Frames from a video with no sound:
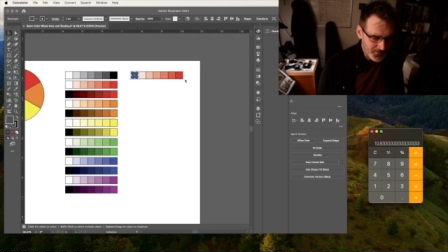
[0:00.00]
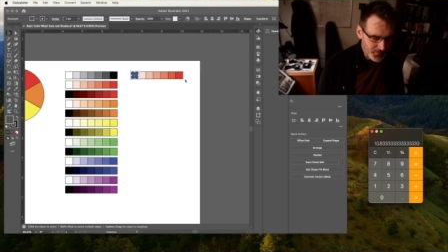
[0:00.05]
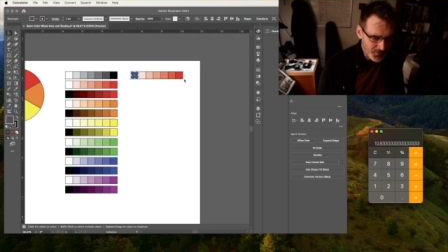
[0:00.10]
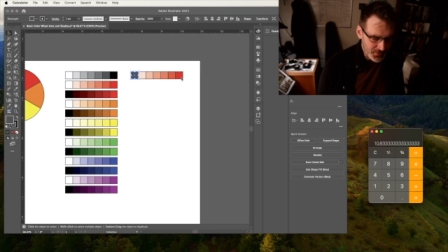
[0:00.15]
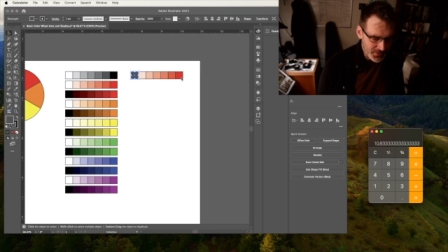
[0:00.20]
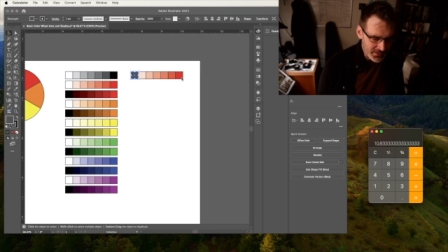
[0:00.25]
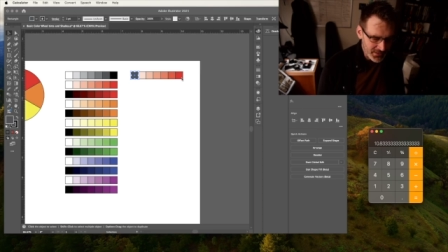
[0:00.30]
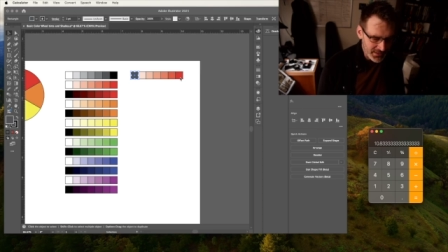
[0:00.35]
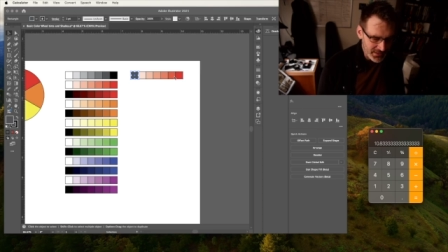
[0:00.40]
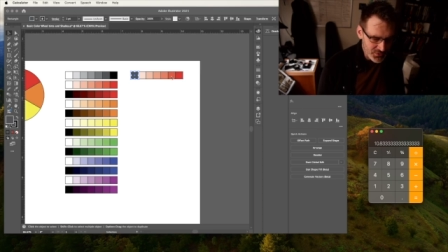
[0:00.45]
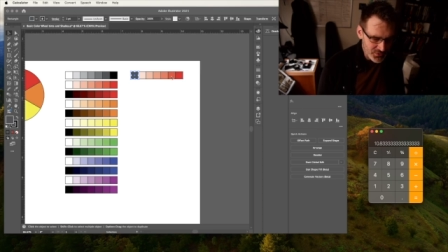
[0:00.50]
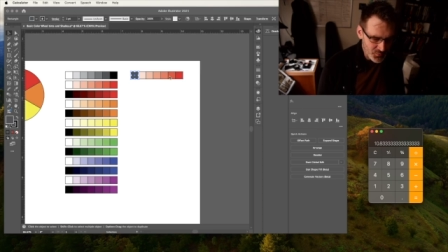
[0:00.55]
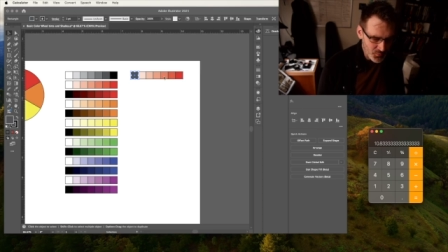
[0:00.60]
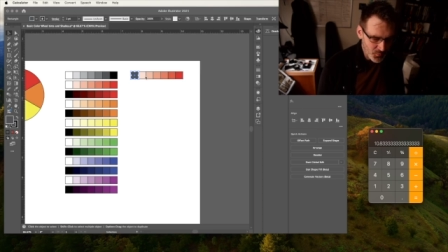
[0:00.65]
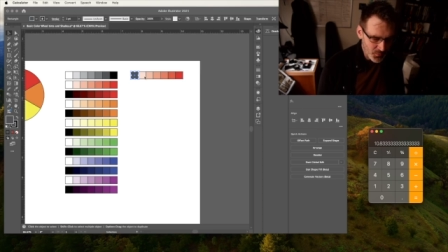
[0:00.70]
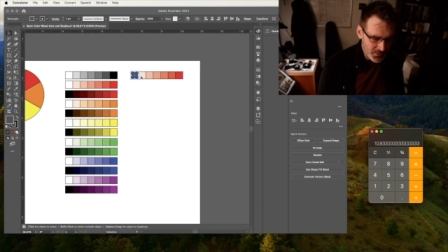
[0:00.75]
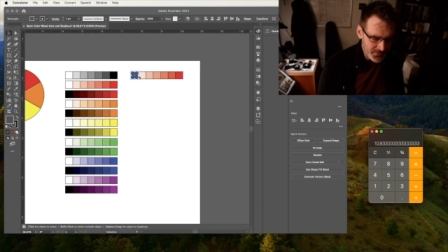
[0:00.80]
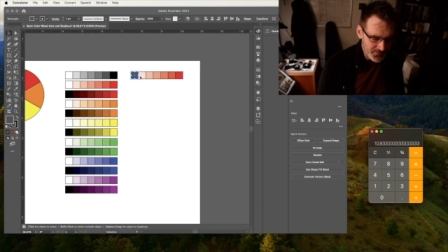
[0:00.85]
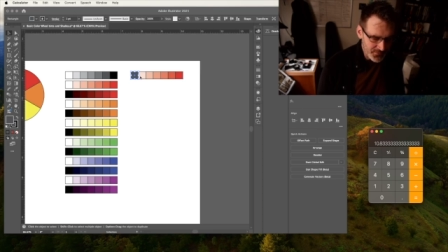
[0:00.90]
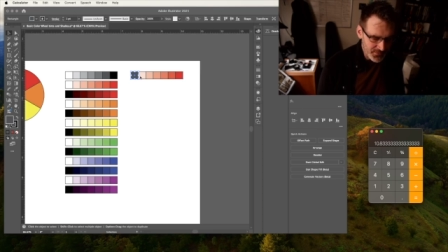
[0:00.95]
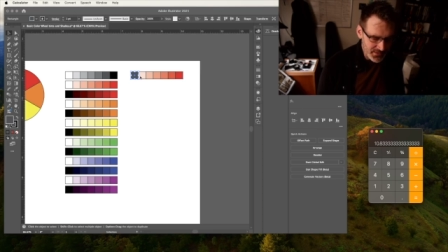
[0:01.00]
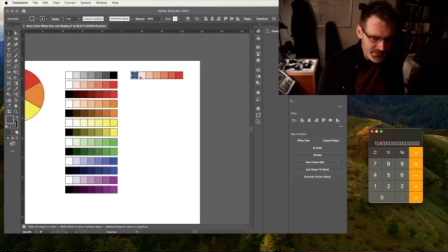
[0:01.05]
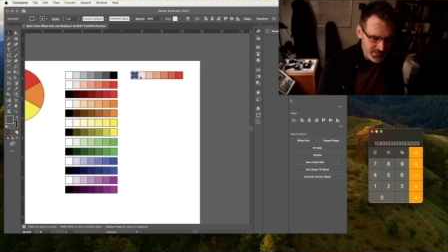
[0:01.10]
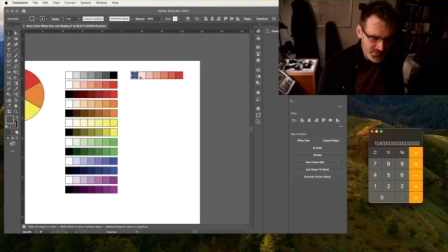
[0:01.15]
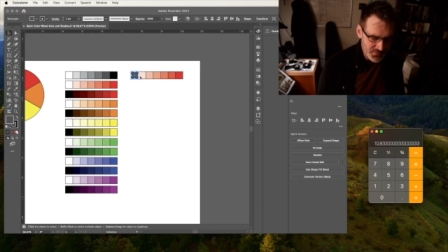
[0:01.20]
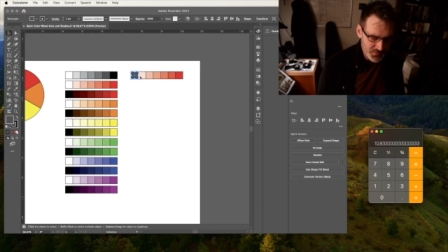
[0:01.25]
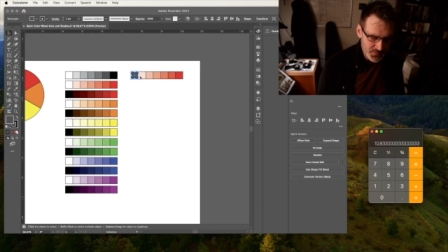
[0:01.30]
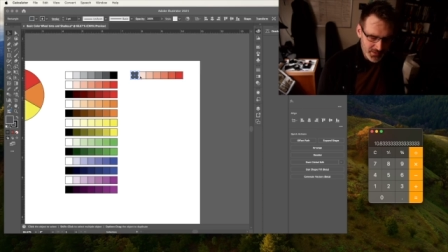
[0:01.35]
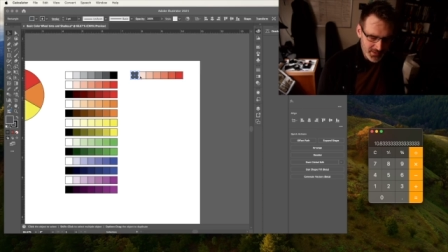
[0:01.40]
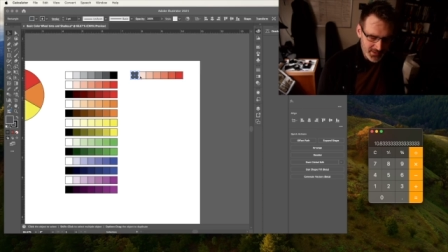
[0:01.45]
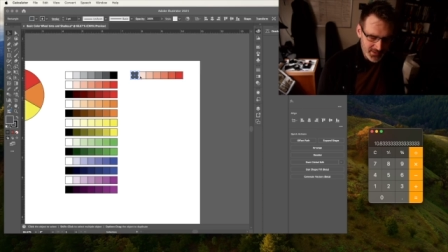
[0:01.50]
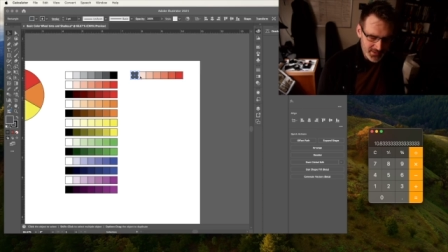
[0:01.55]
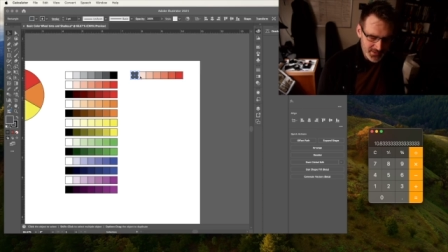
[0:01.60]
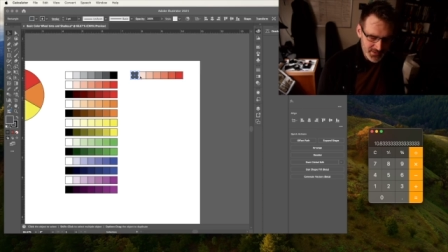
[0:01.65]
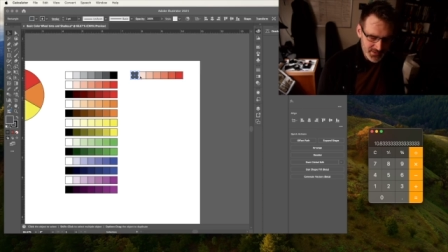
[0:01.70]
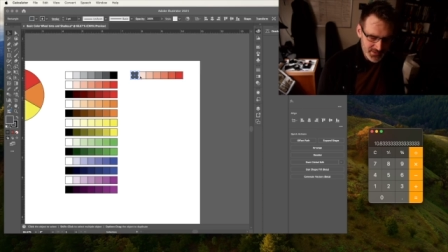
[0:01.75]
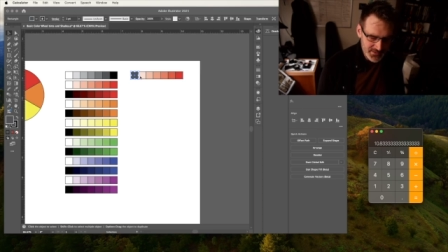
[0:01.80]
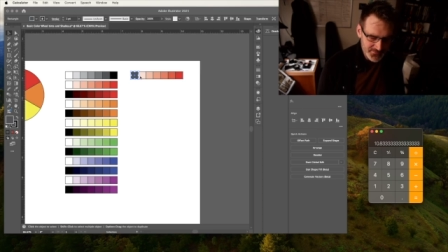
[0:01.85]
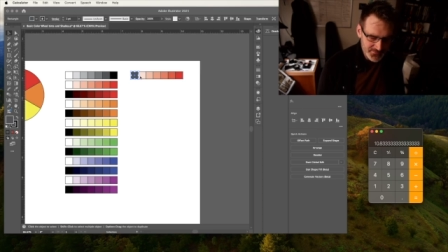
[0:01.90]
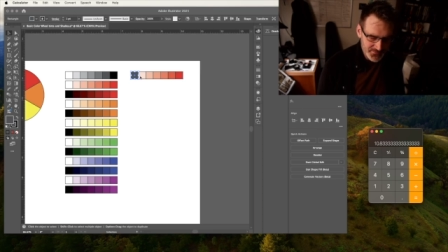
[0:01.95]
for each one of these
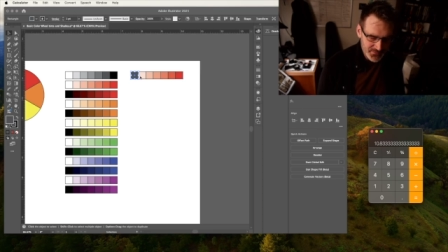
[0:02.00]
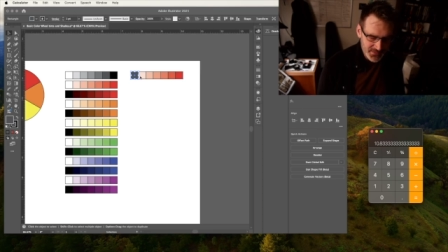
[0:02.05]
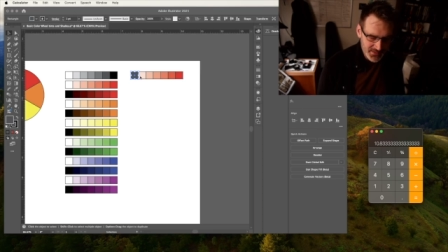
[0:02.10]
squares